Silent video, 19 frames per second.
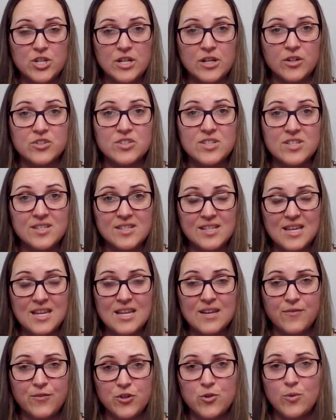year to see
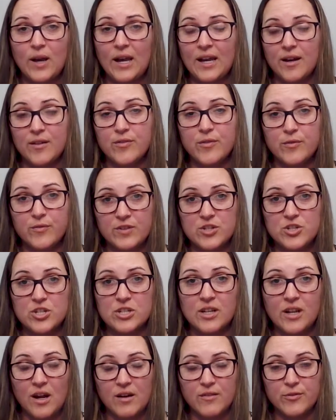if you have
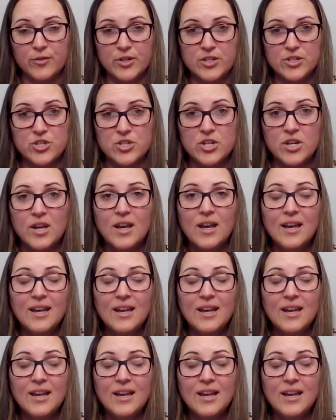vision coverage.